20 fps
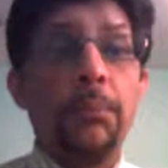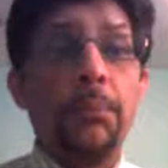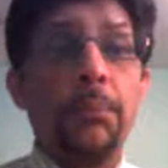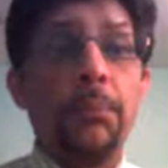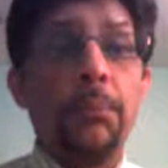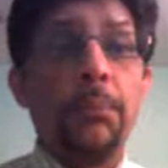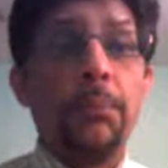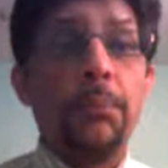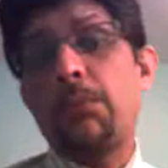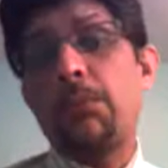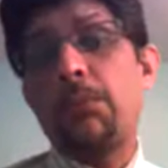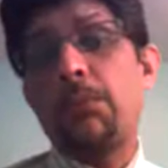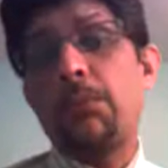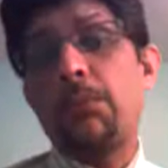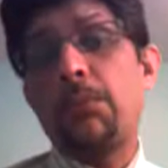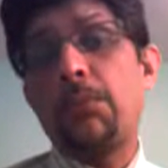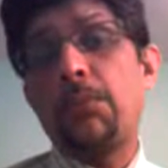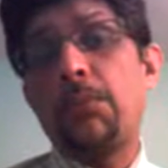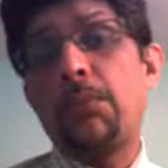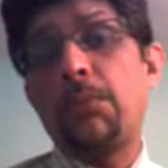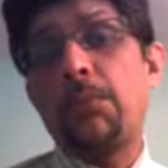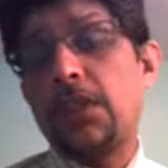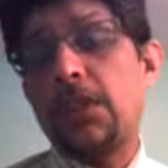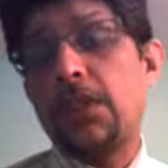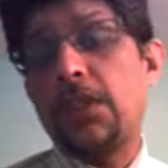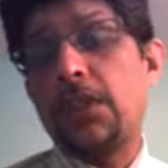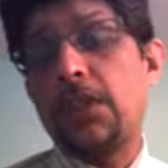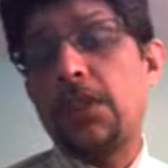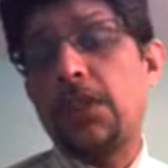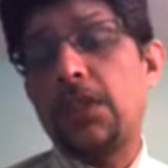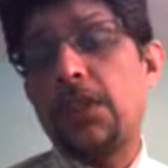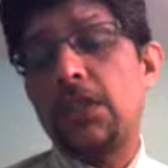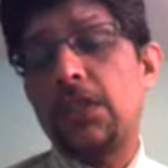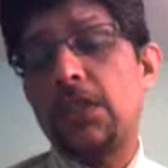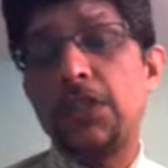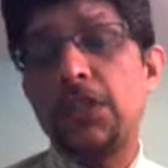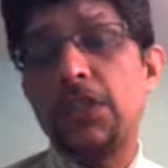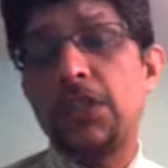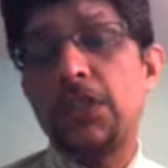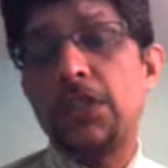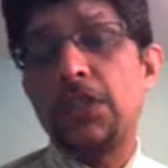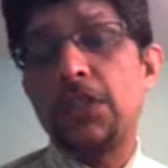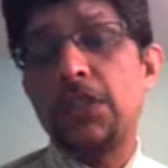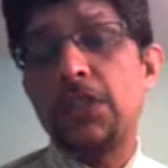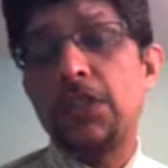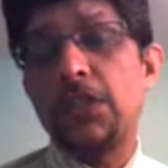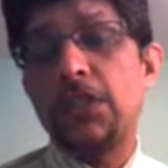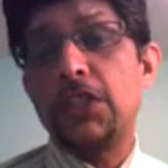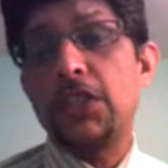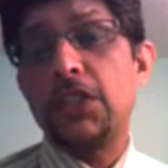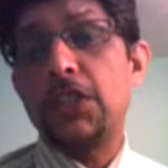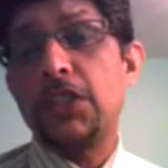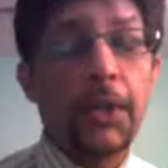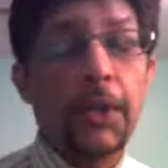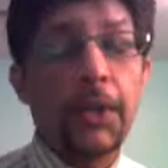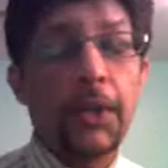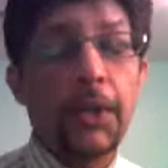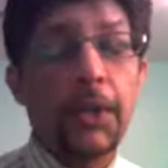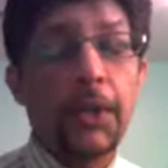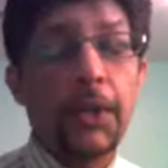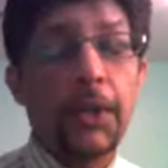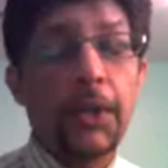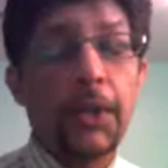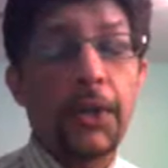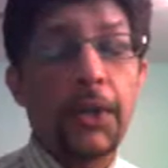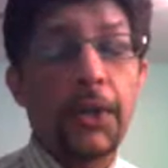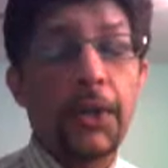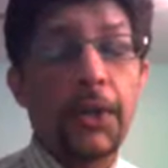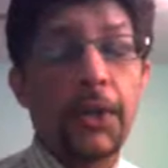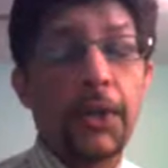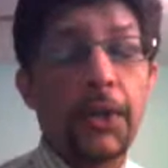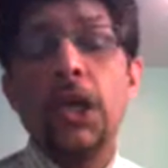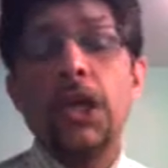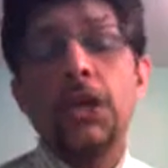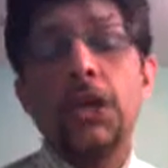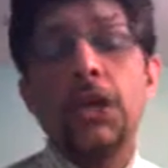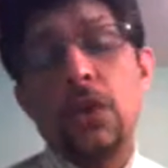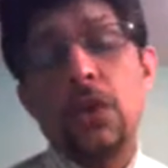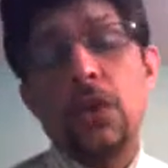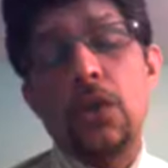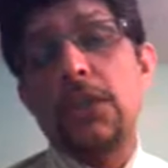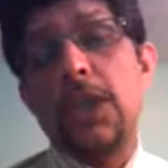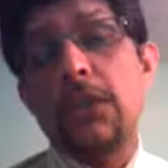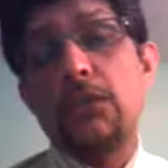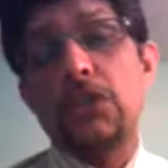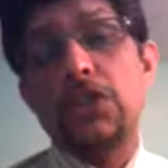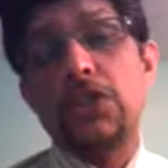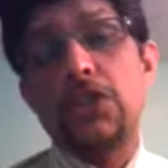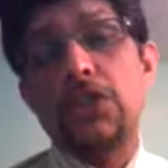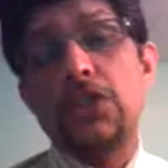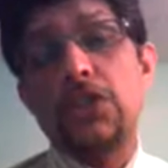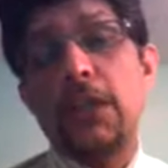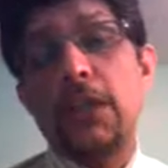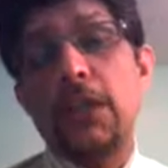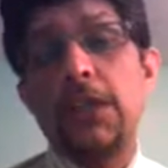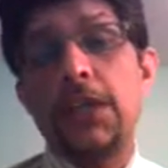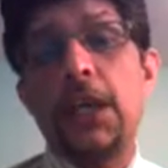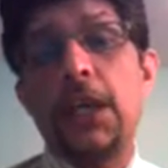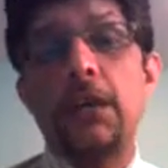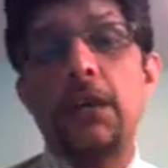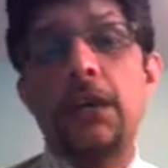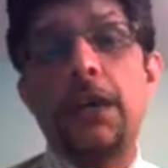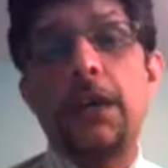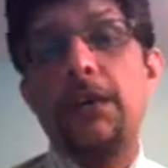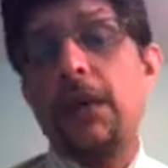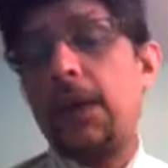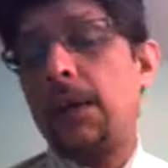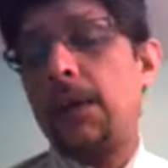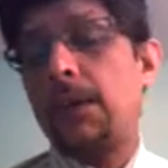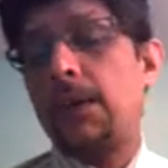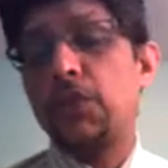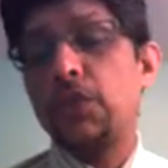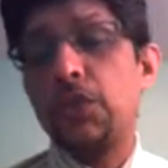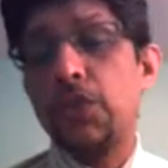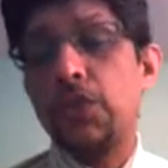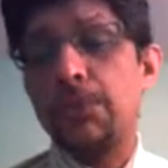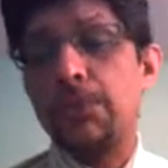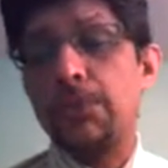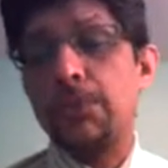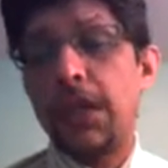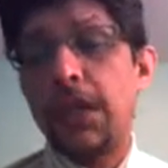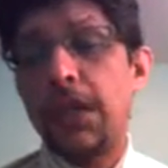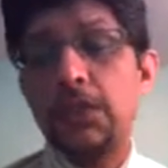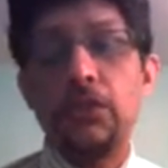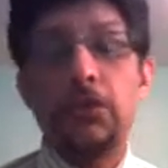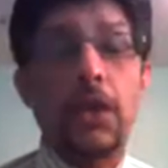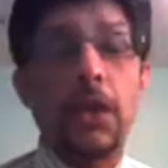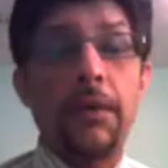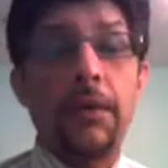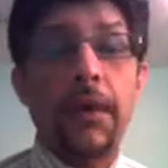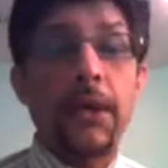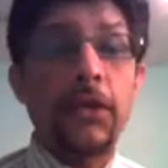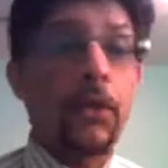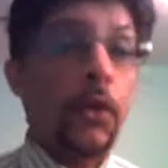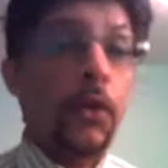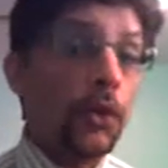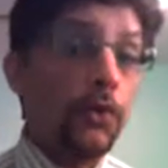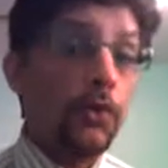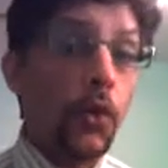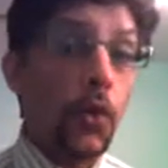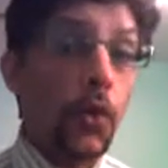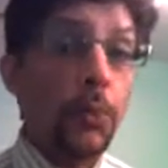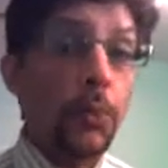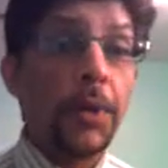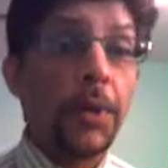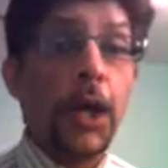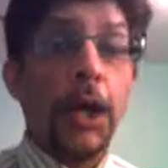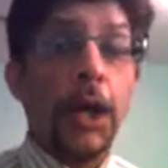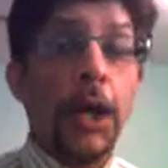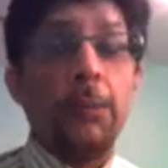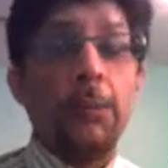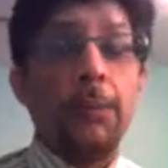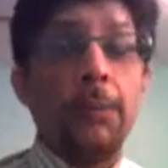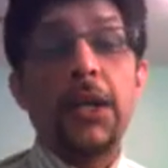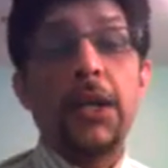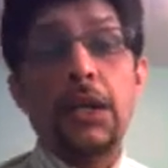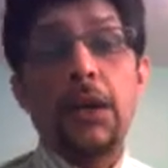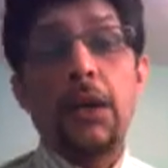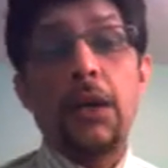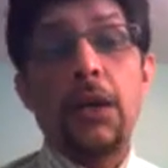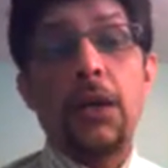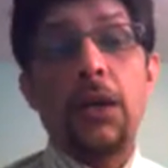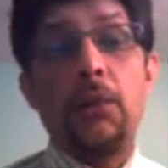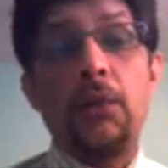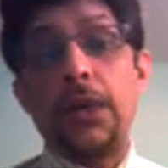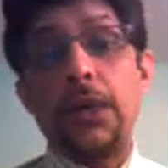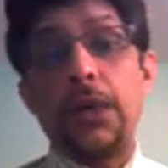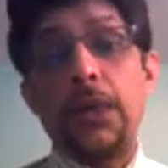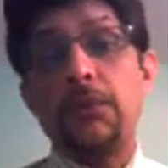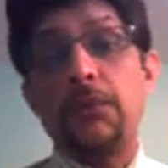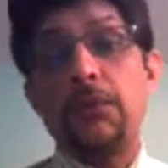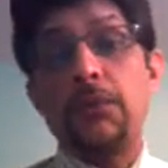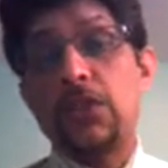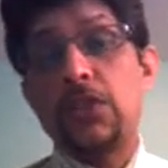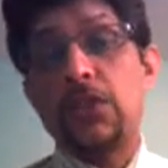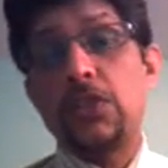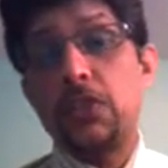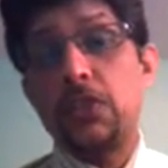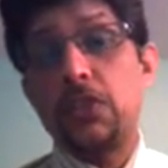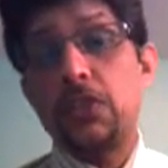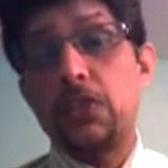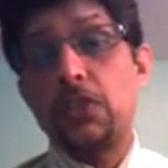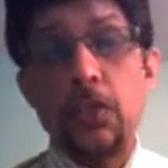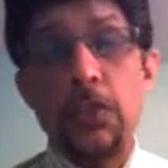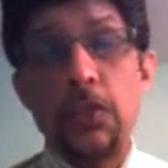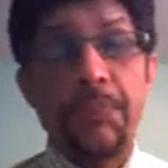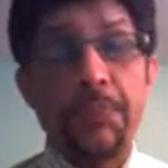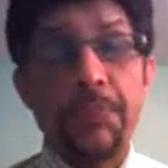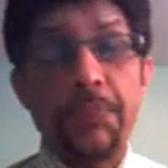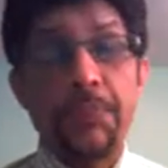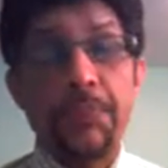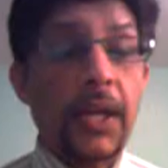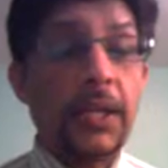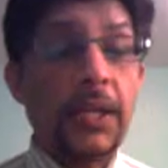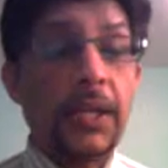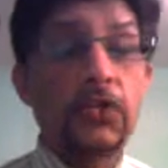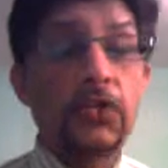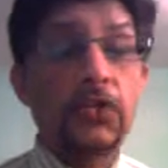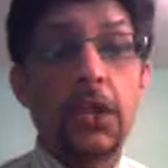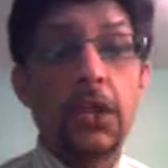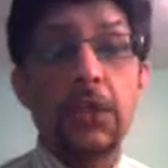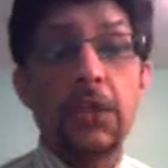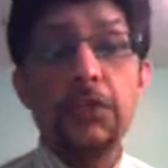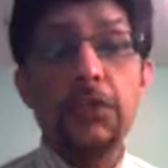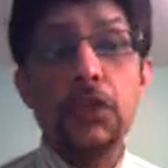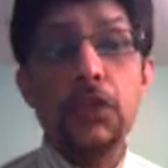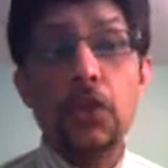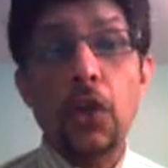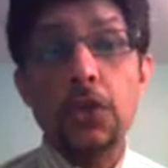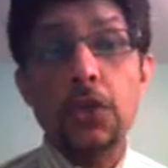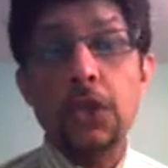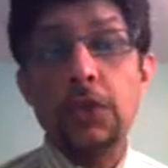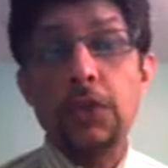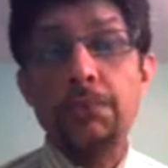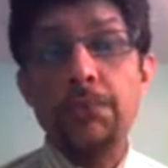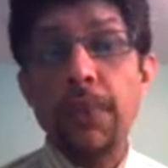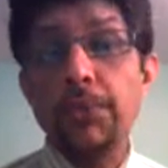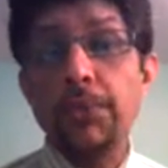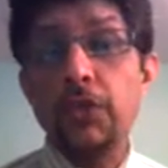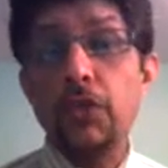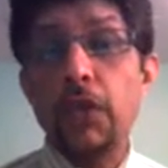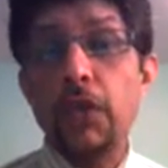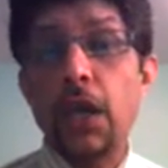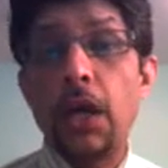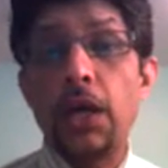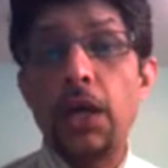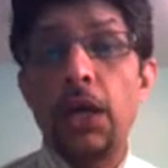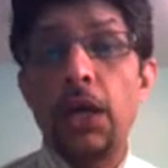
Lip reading: you know, Mahmudullah is always considered to be a good finisher. So that was definitely, I'm sure Bangladesh would have had a lot of hope. But what I was trying to, and then suddenly we saw that Mahmudullah